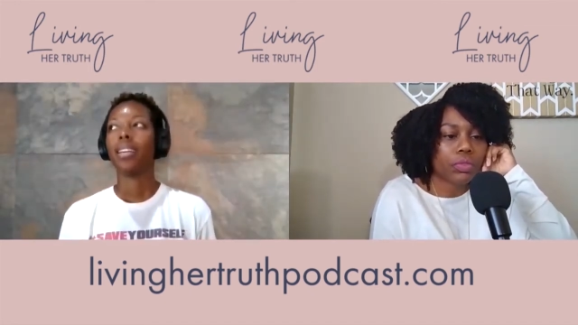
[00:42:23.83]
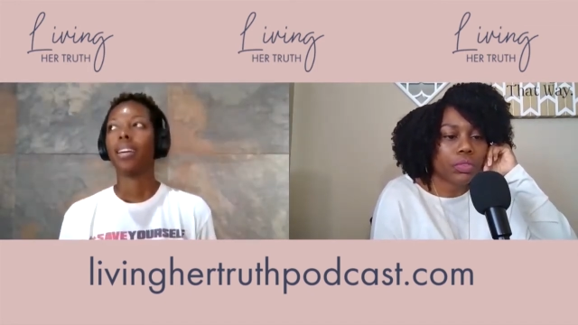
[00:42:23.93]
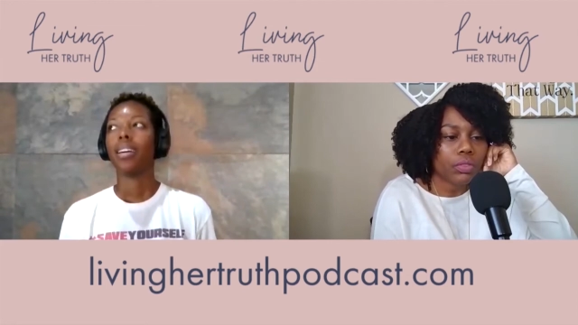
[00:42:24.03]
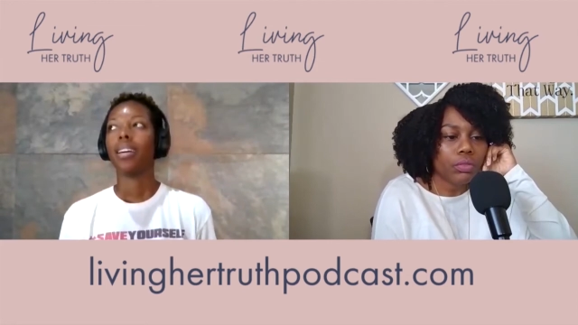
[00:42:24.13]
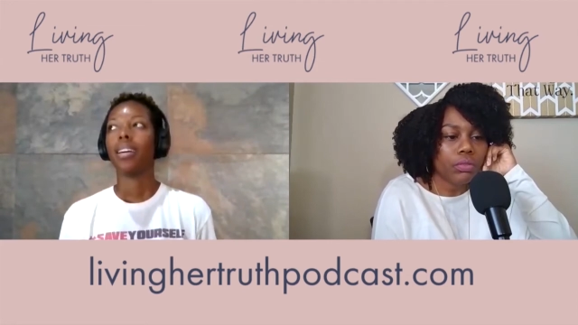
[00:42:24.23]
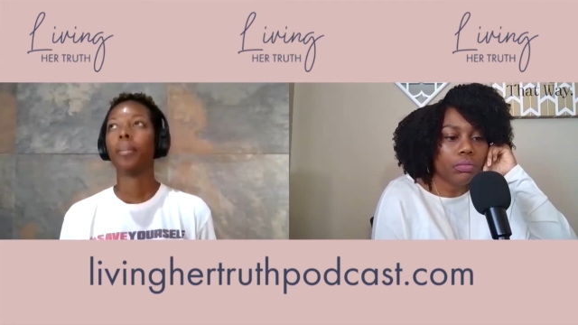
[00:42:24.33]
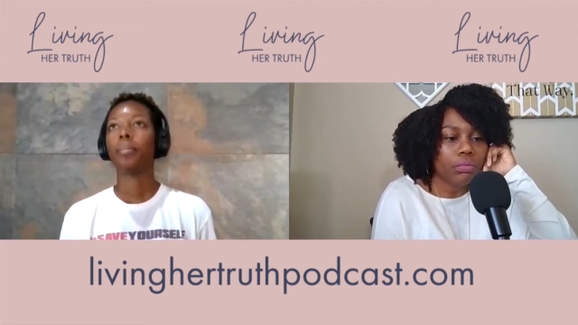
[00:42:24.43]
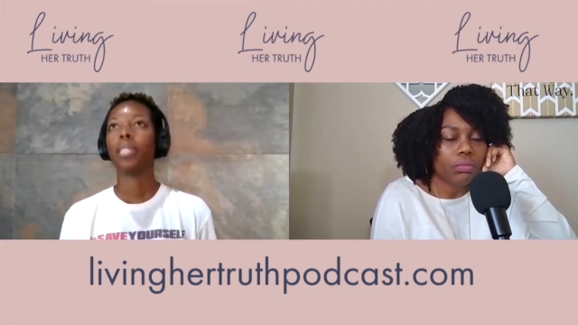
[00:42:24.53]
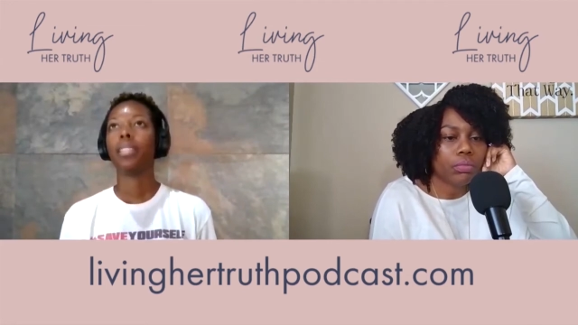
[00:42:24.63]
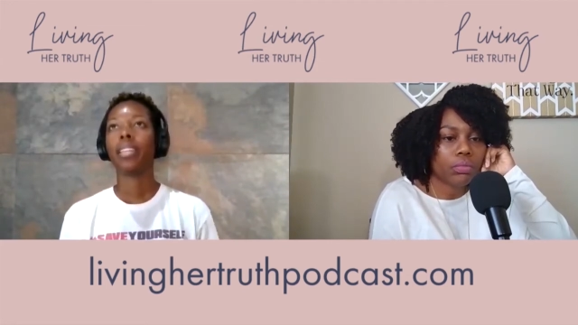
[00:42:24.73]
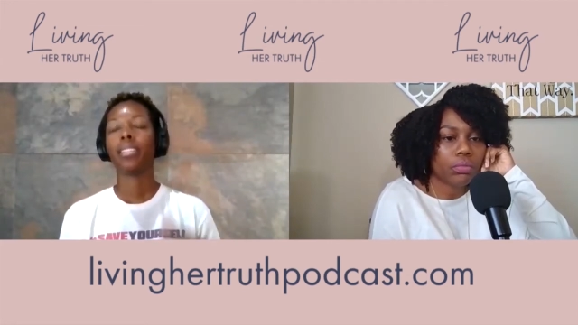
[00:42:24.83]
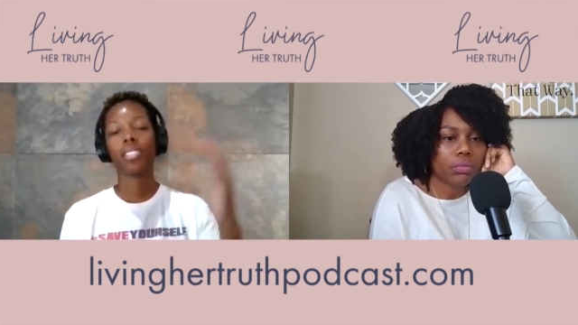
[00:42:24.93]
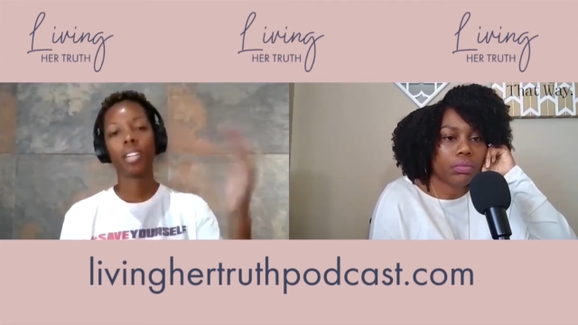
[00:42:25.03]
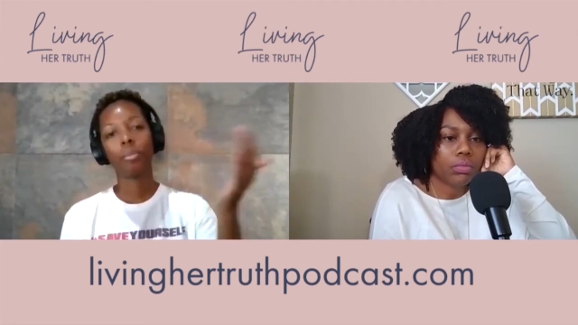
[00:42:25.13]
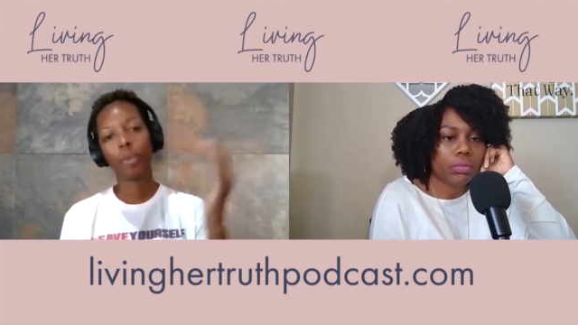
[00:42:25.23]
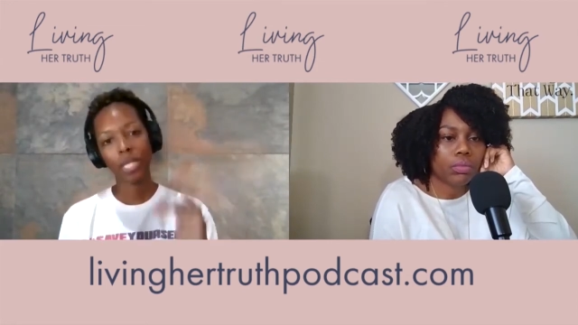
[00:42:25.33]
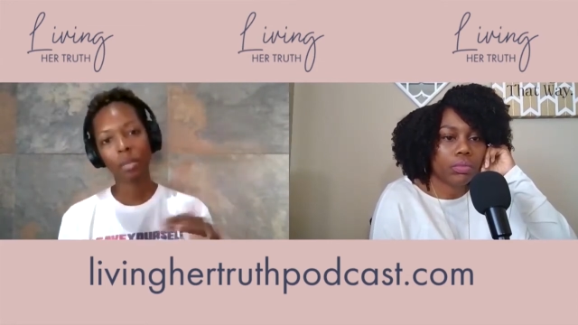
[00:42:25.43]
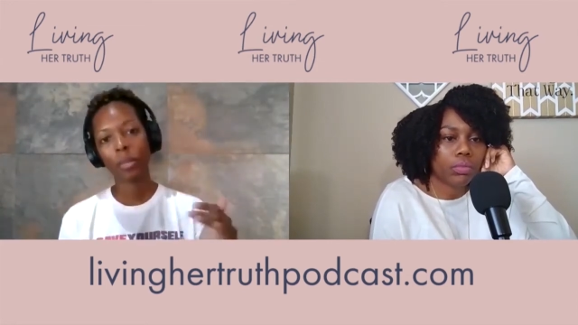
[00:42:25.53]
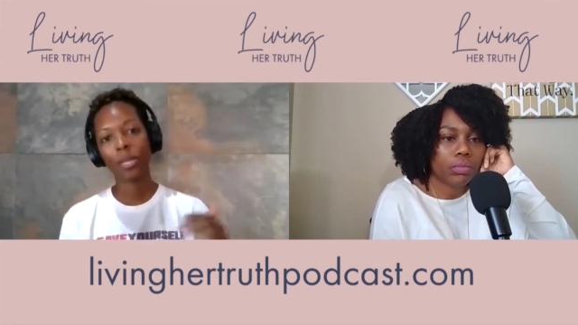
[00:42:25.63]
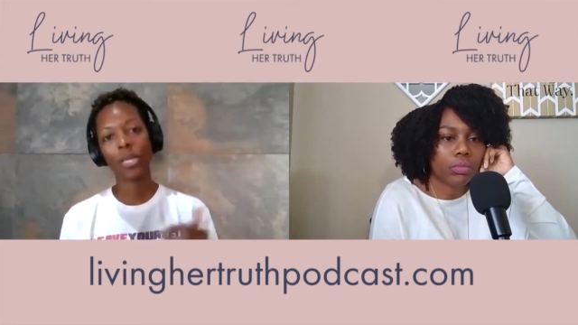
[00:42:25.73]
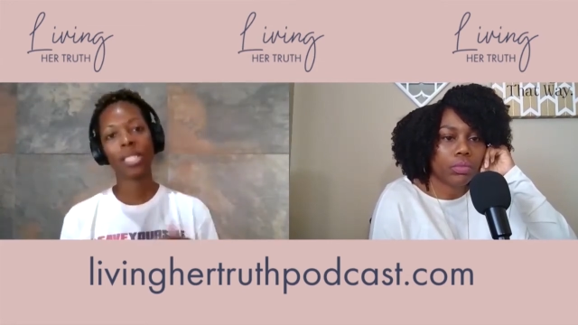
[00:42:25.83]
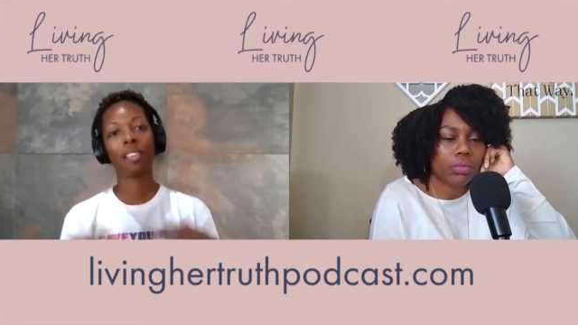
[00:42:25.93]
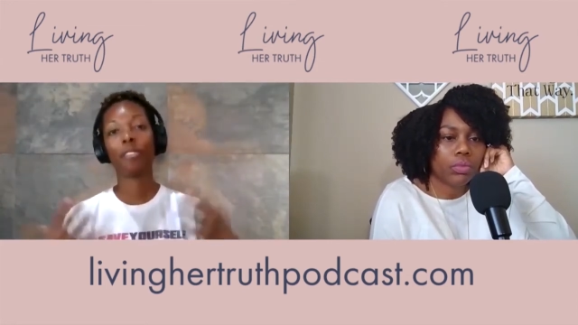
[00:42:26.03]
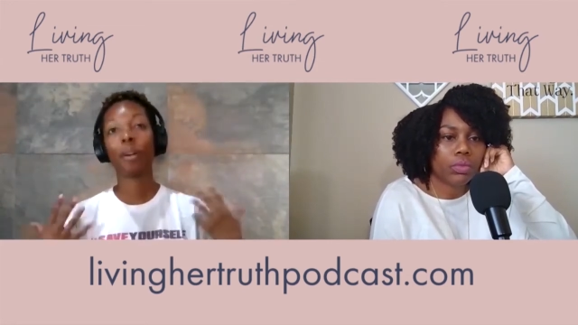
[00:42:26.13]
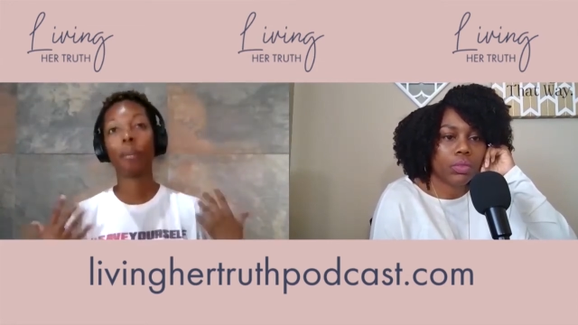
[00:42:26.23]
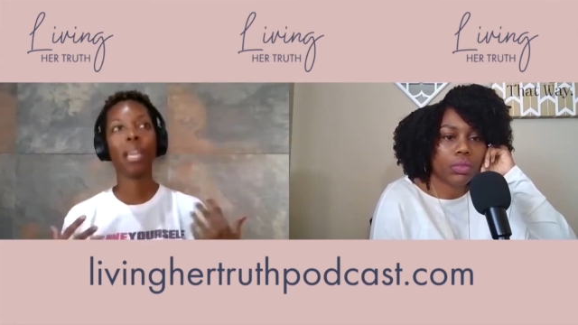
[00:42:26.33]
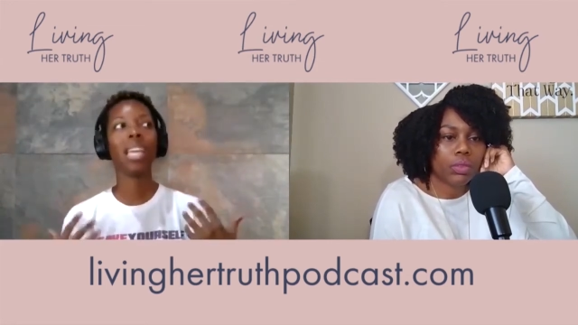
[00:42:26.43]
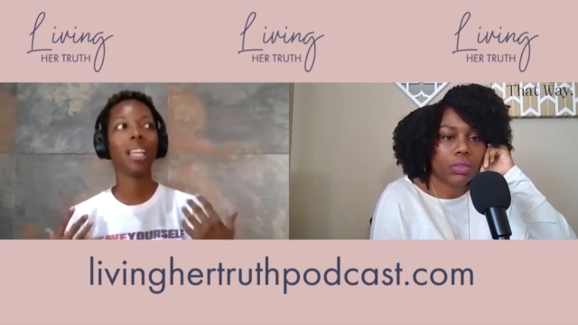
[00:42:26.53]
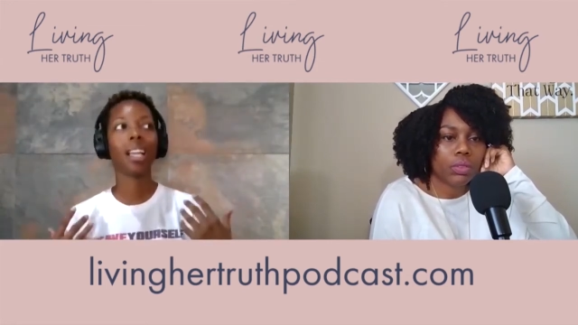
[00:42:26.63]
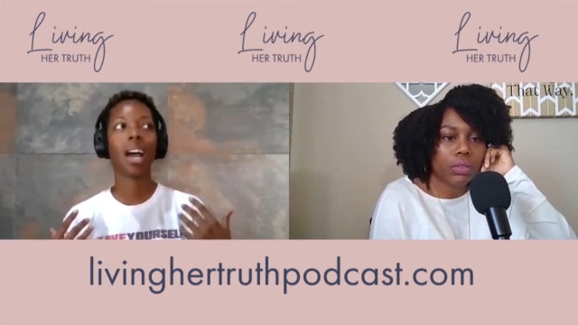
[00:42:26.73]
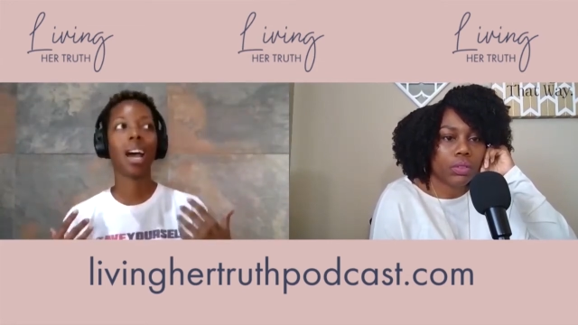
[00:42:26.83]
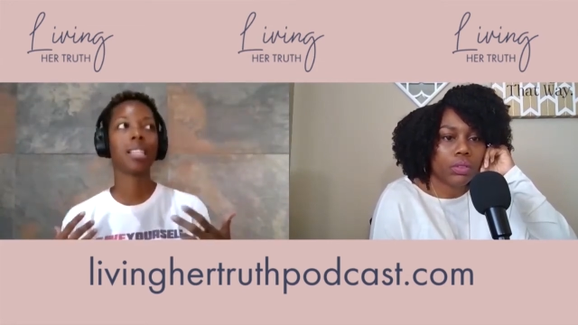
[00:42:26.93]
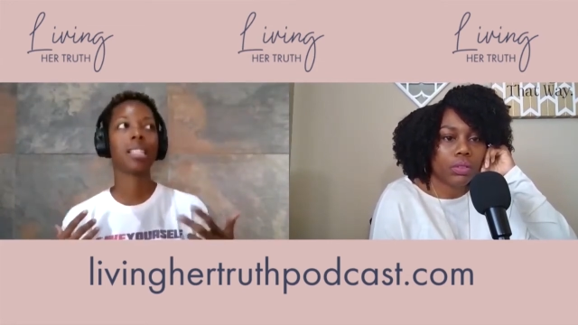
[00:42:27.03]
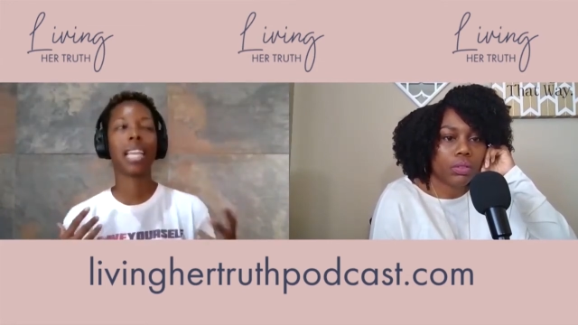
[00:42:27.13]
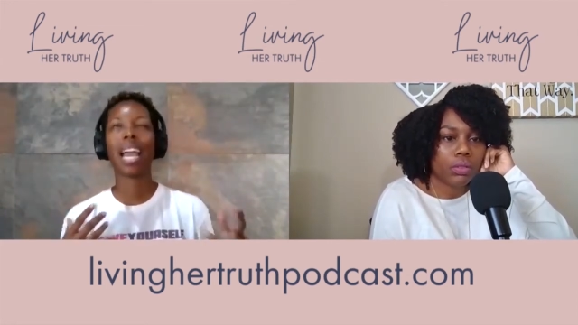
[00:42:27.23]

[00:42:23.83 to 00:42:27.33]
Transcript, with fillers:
Speaker 1: um, there are certain principles, and for me, honestly,